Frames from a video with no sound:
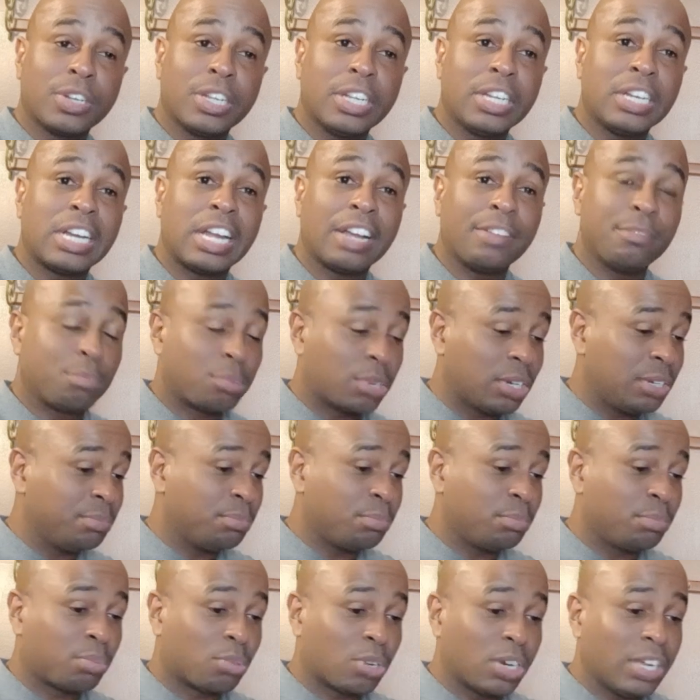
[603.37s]
here, have
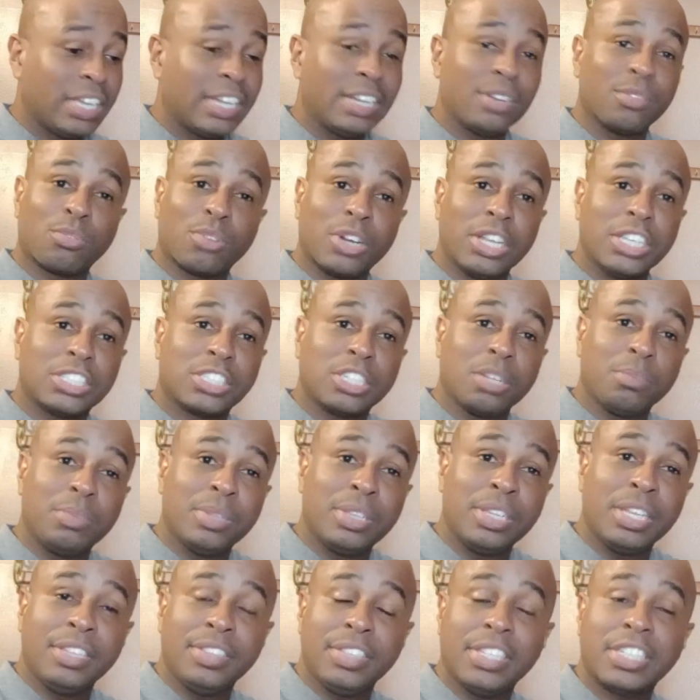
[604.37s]
been bred and raised up
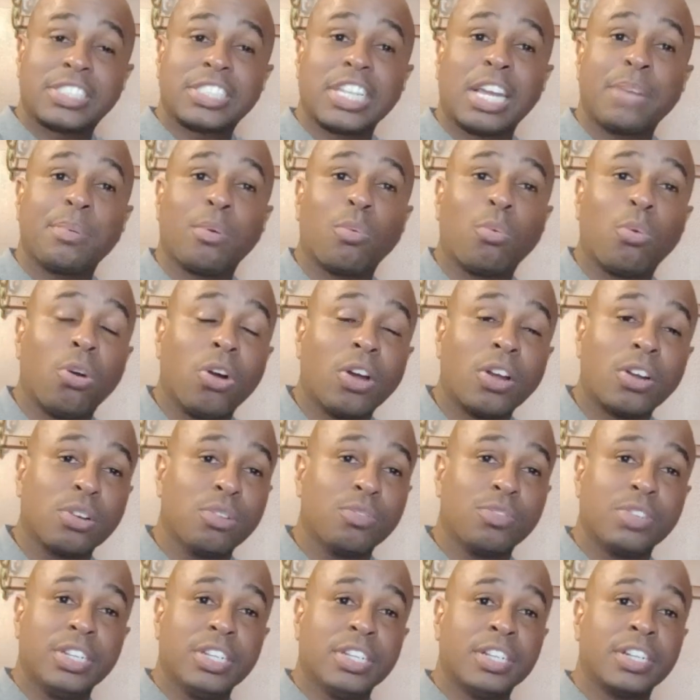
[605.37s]
in this type of water
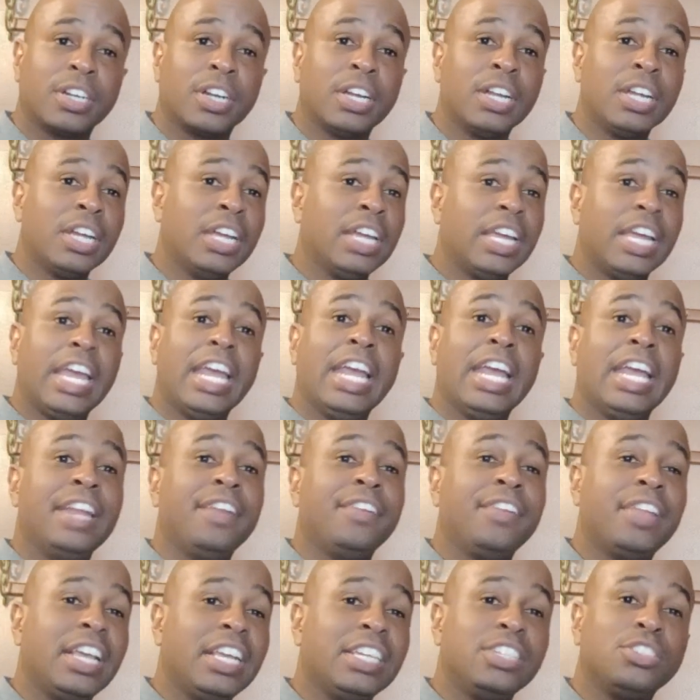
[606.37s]
over here,
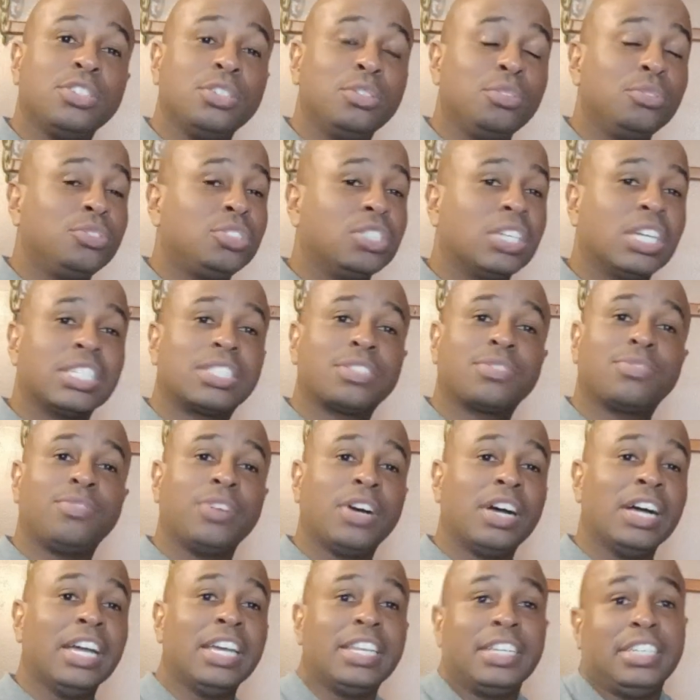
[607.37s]
and they do just
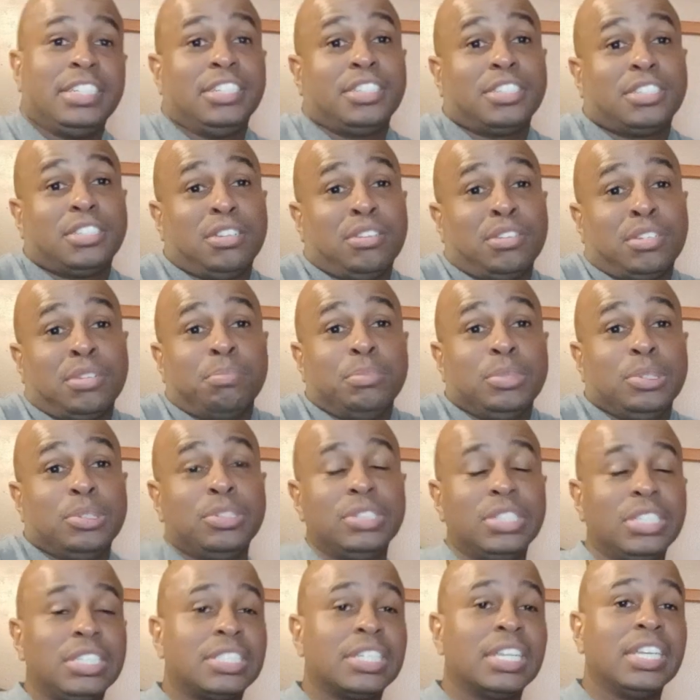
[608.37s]
fine in the
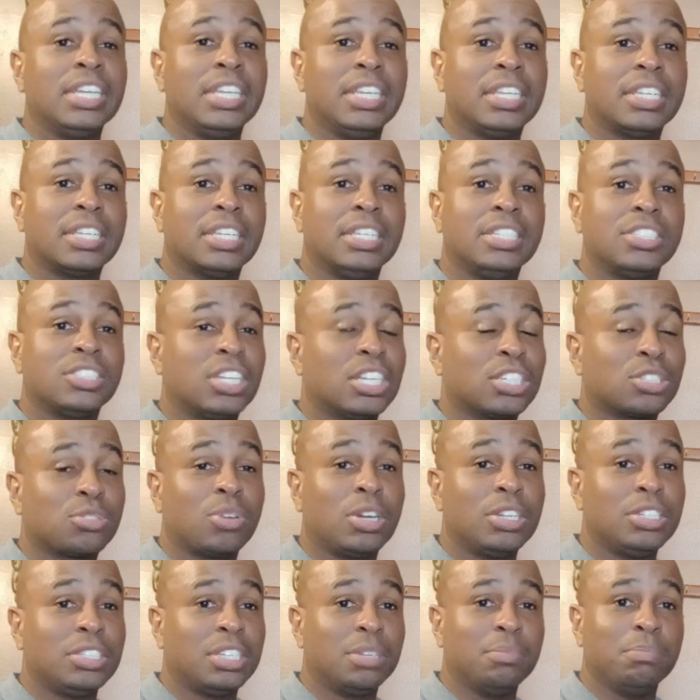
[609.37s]
community tank. And that's
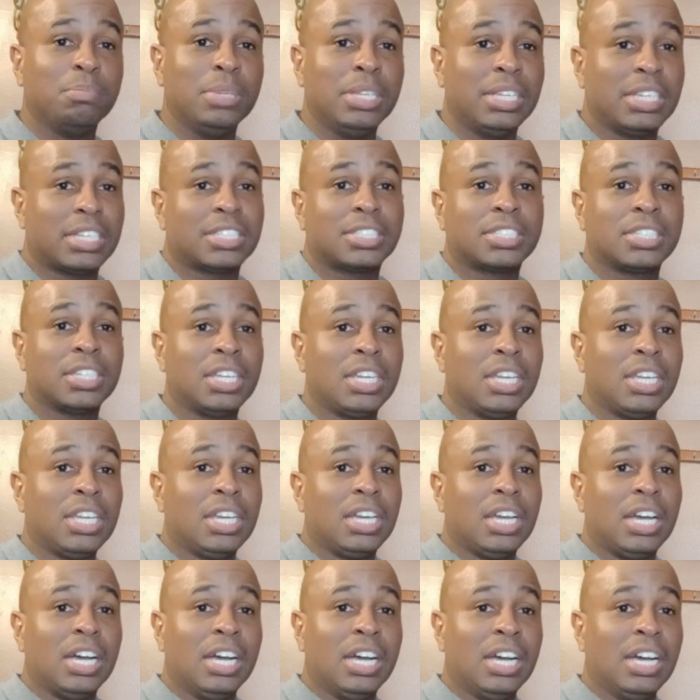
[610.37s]
why you can mix
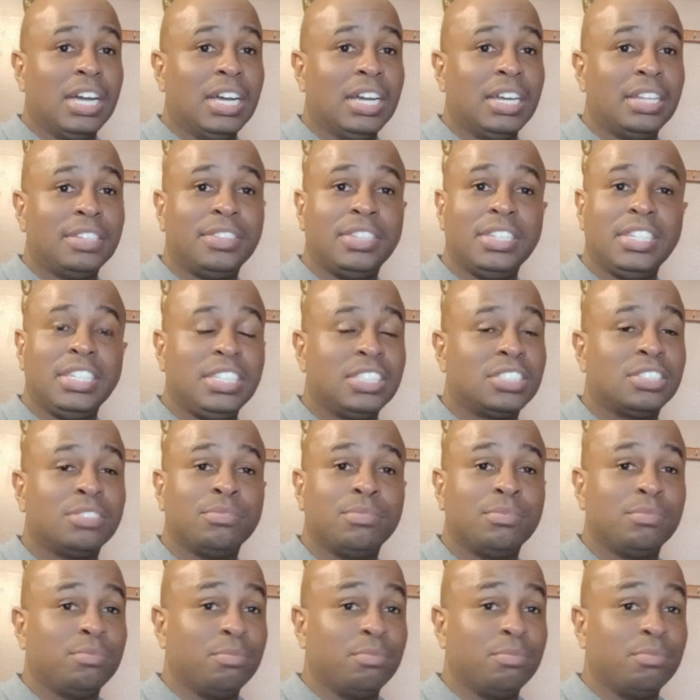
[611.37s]
these